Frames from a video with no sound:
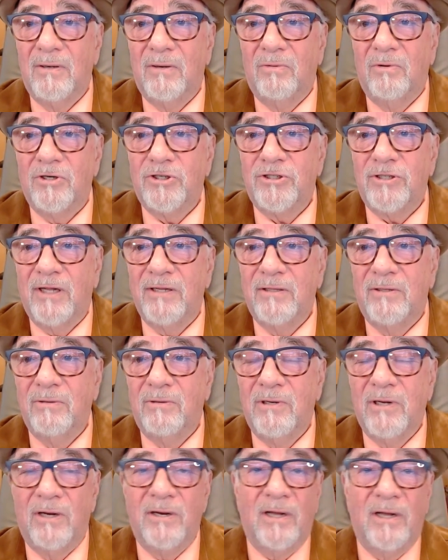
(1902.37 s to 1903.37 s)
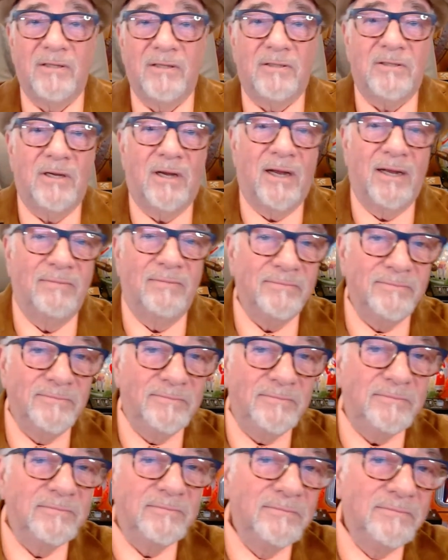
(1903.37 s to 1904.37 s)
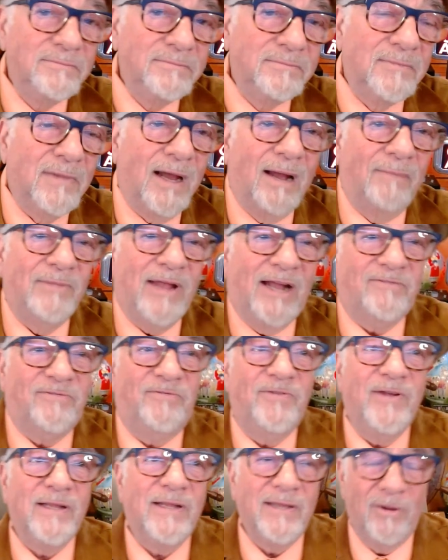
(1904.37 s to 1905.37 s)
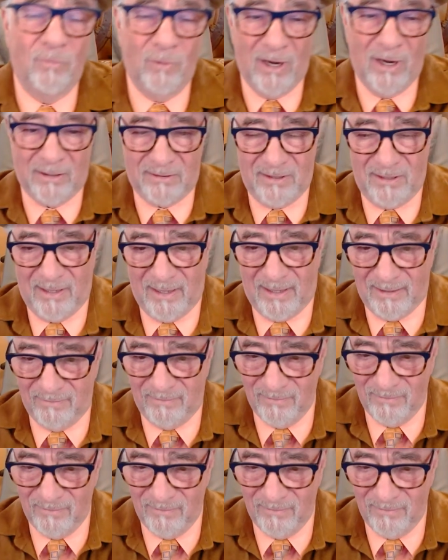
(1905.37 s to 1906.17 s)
or shall I do it another time? I'm not feeling well today.